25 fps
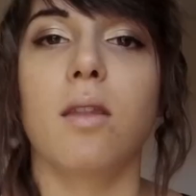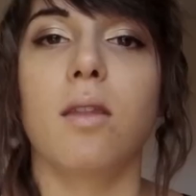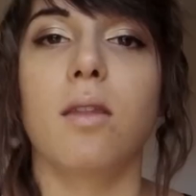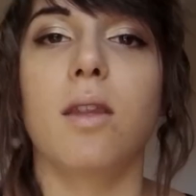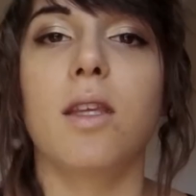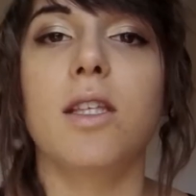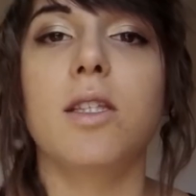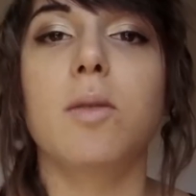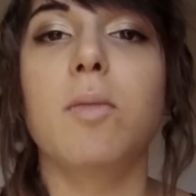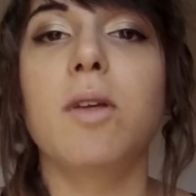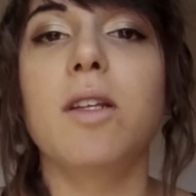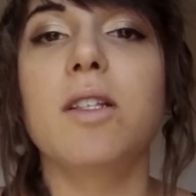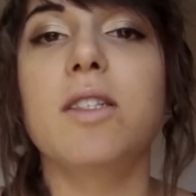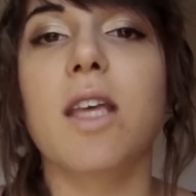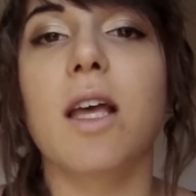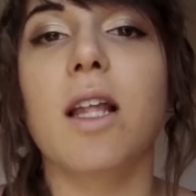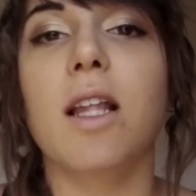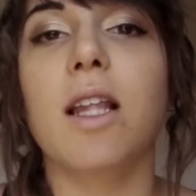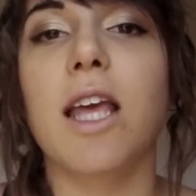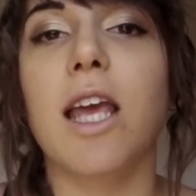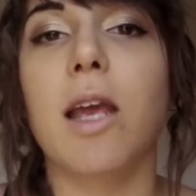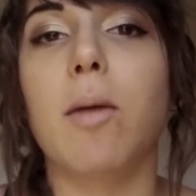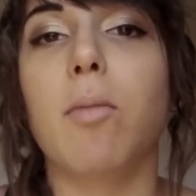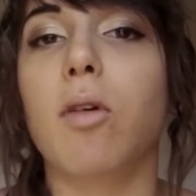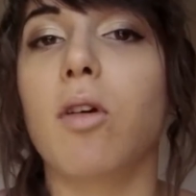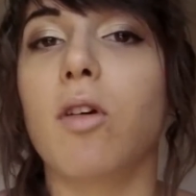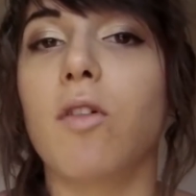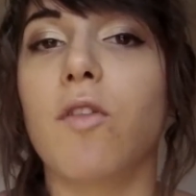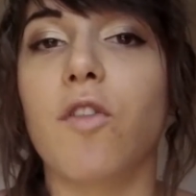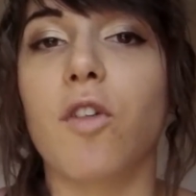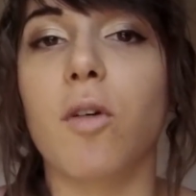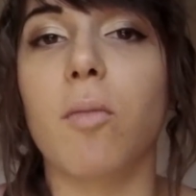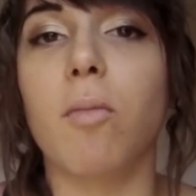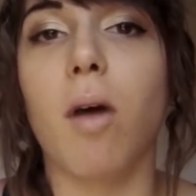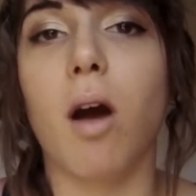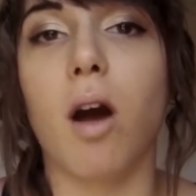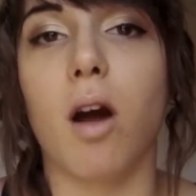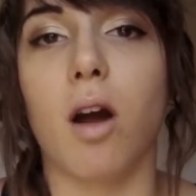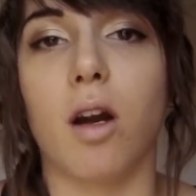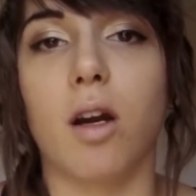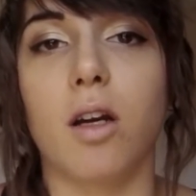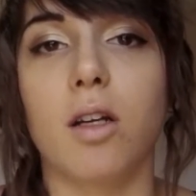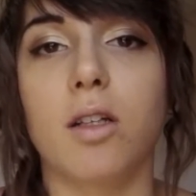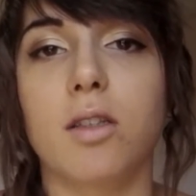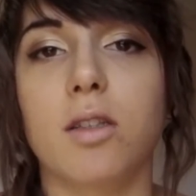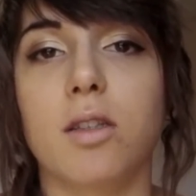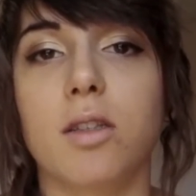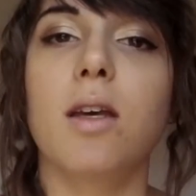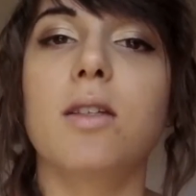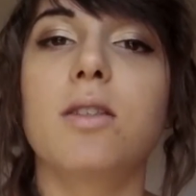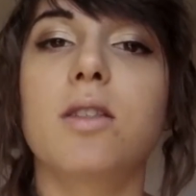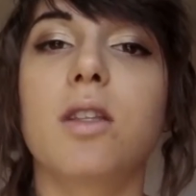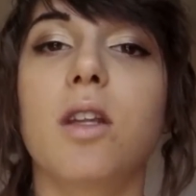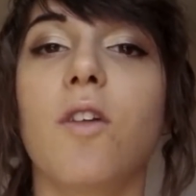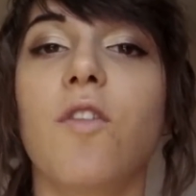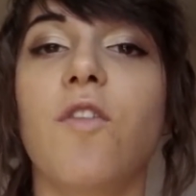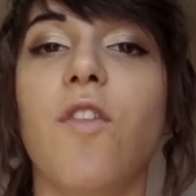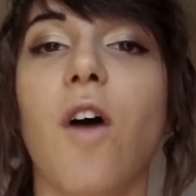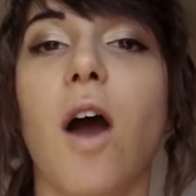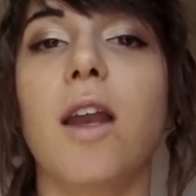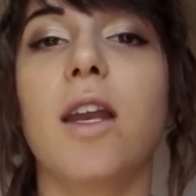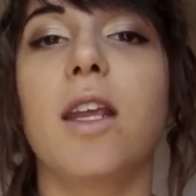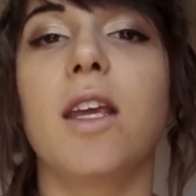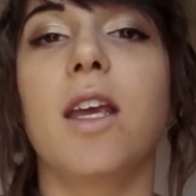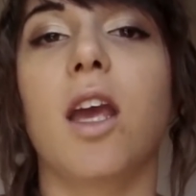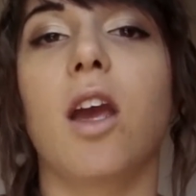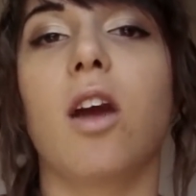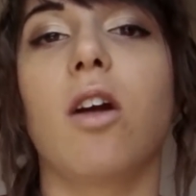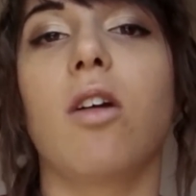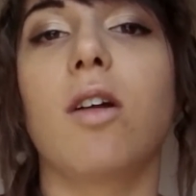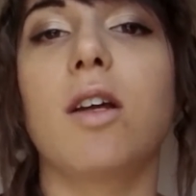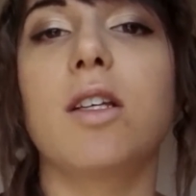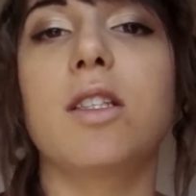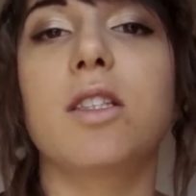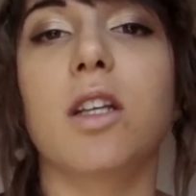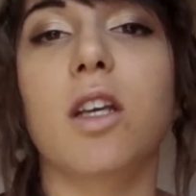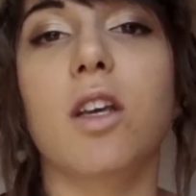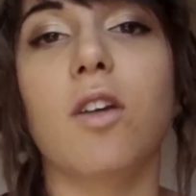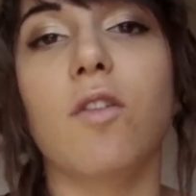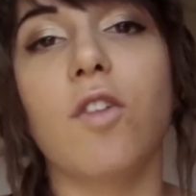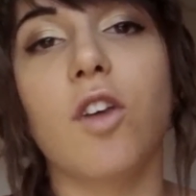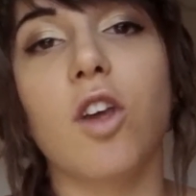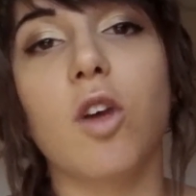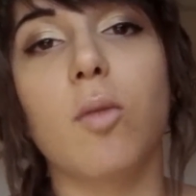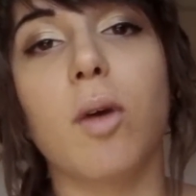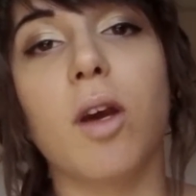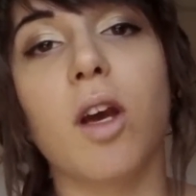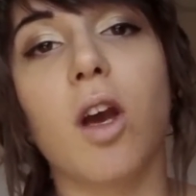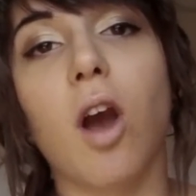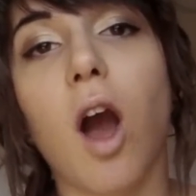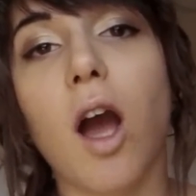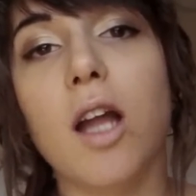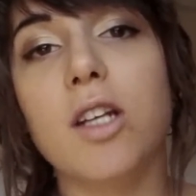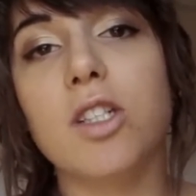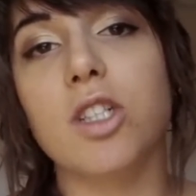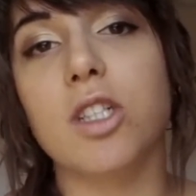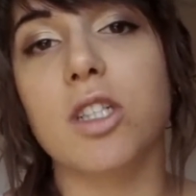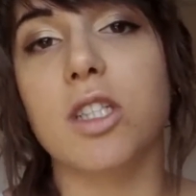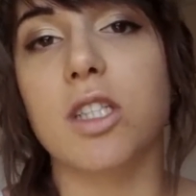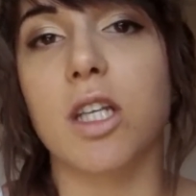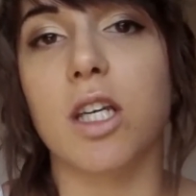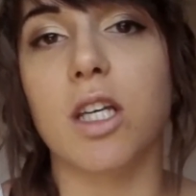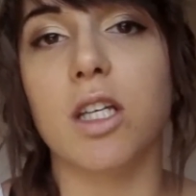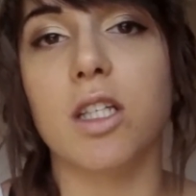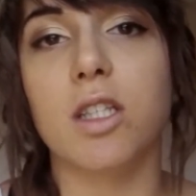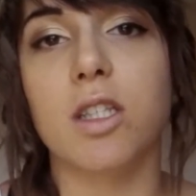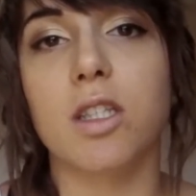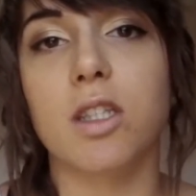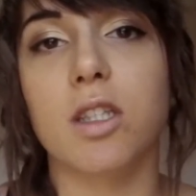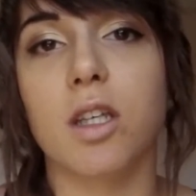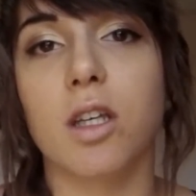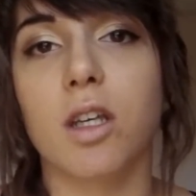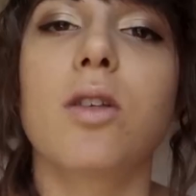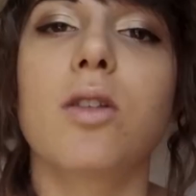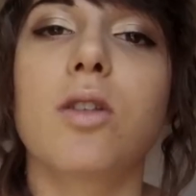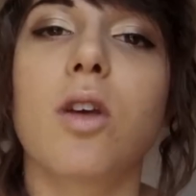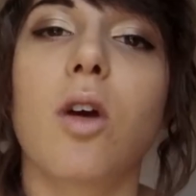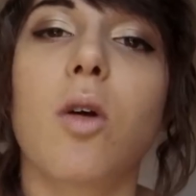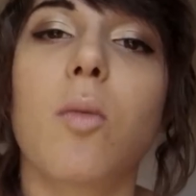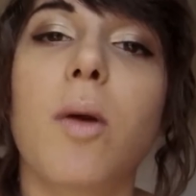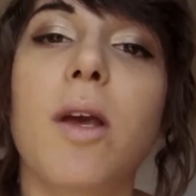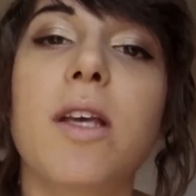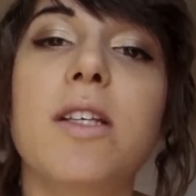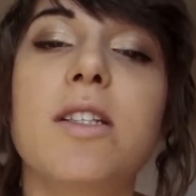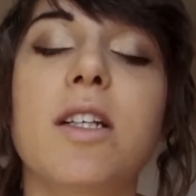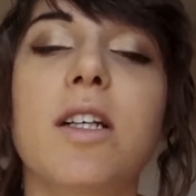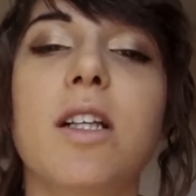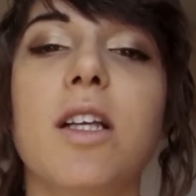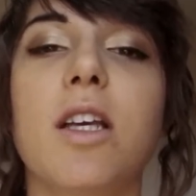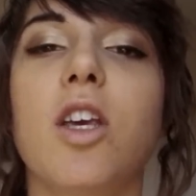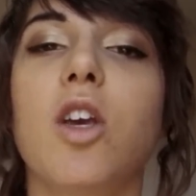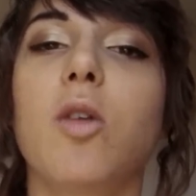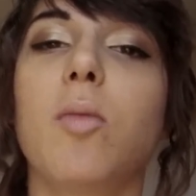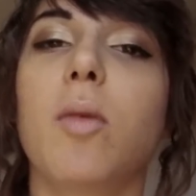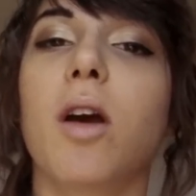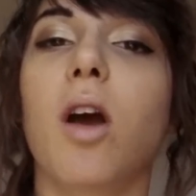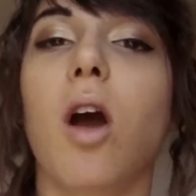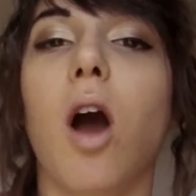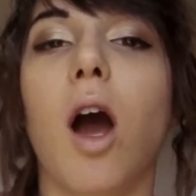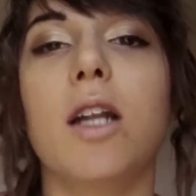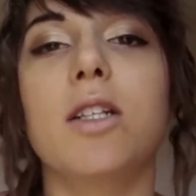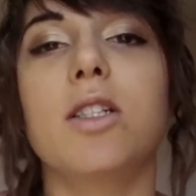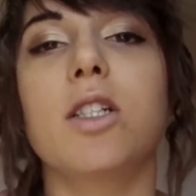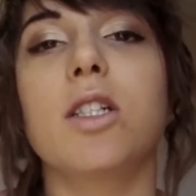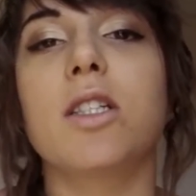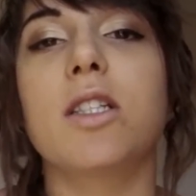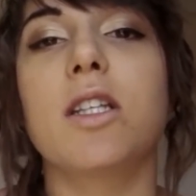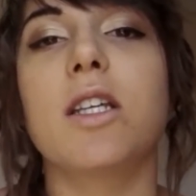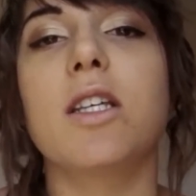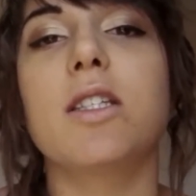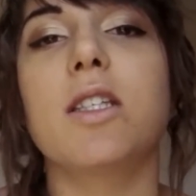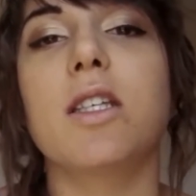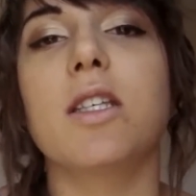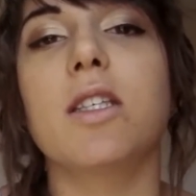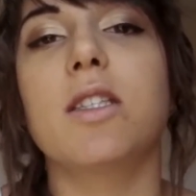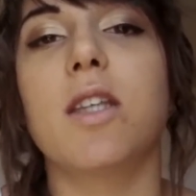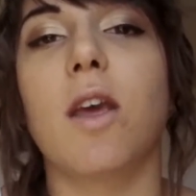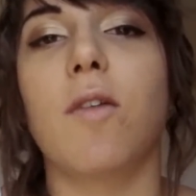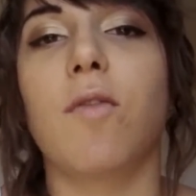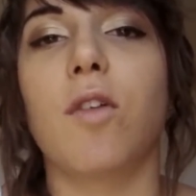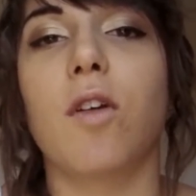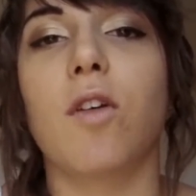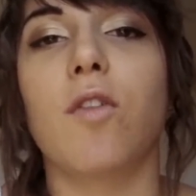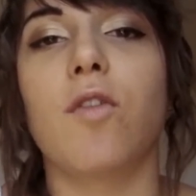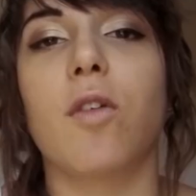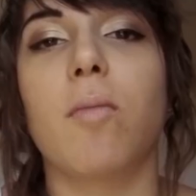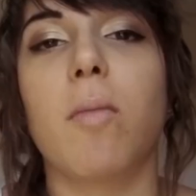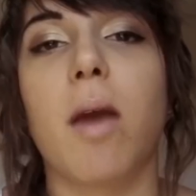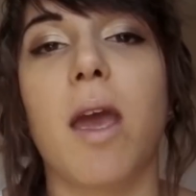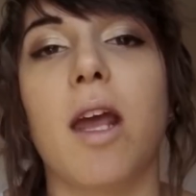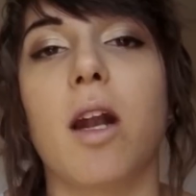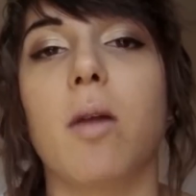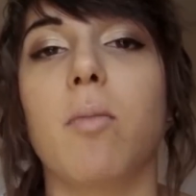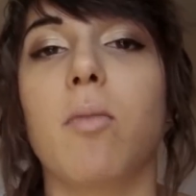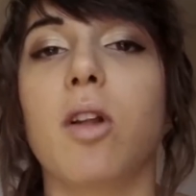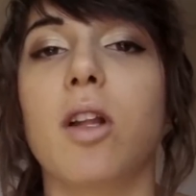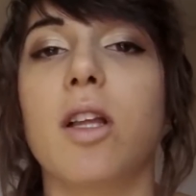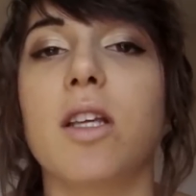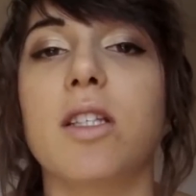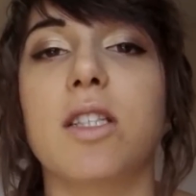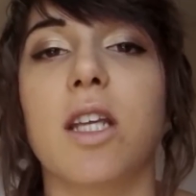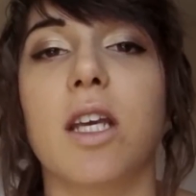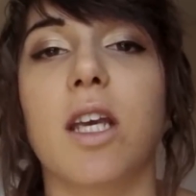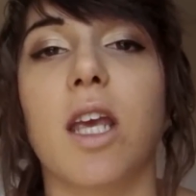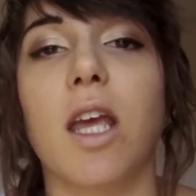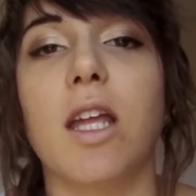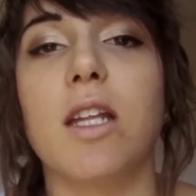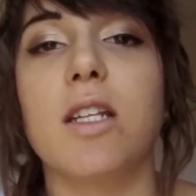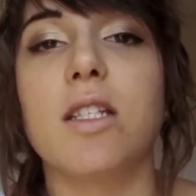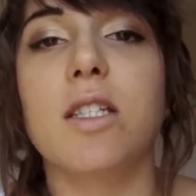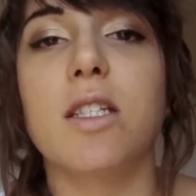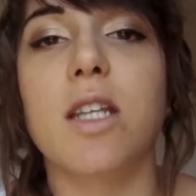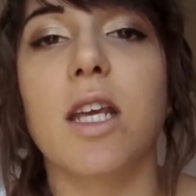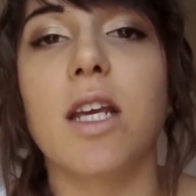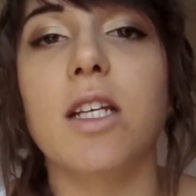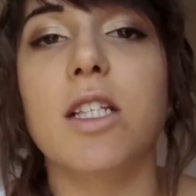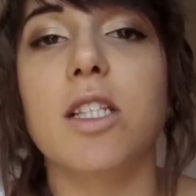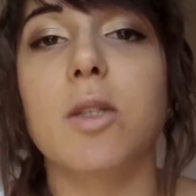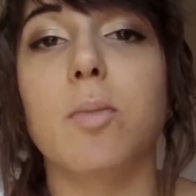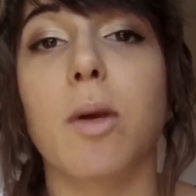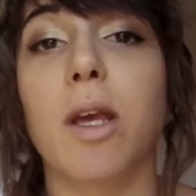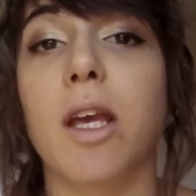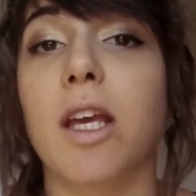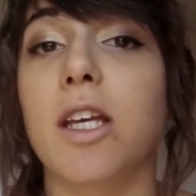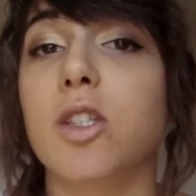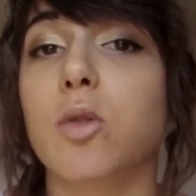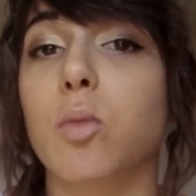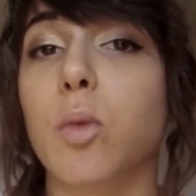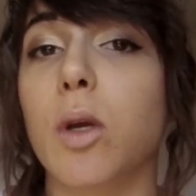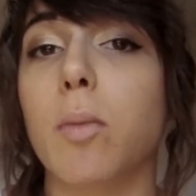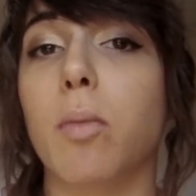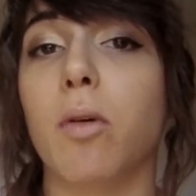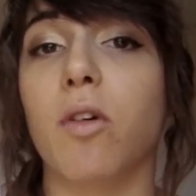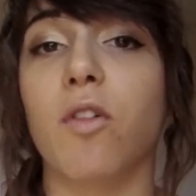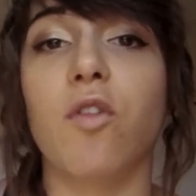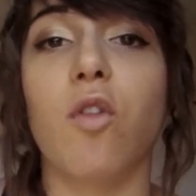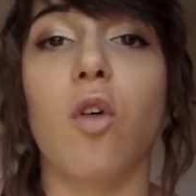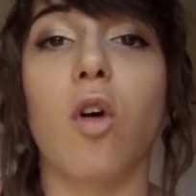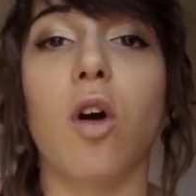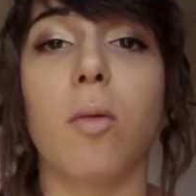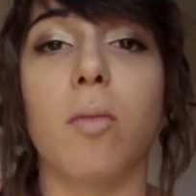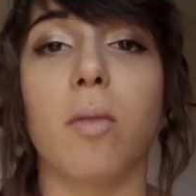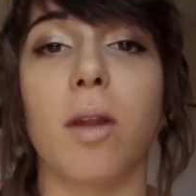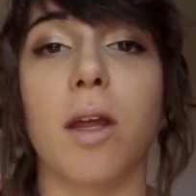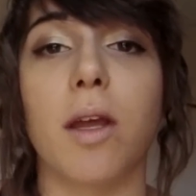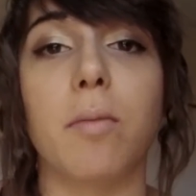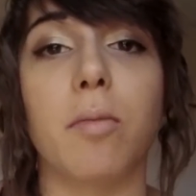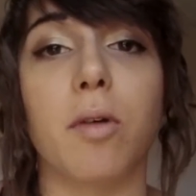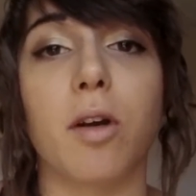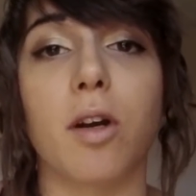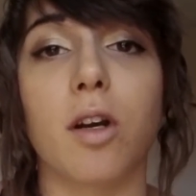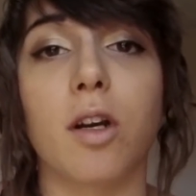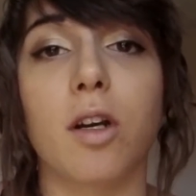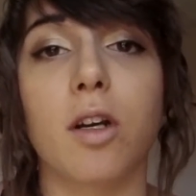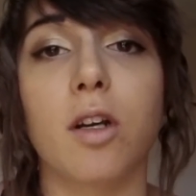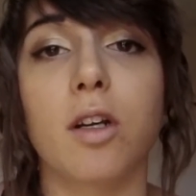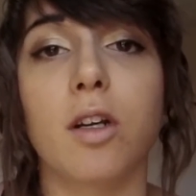This means that labor, for Marx, is a defining characteristic of human consciousness. So basically, human consciousness is different from animalistic instincts because we perform labor.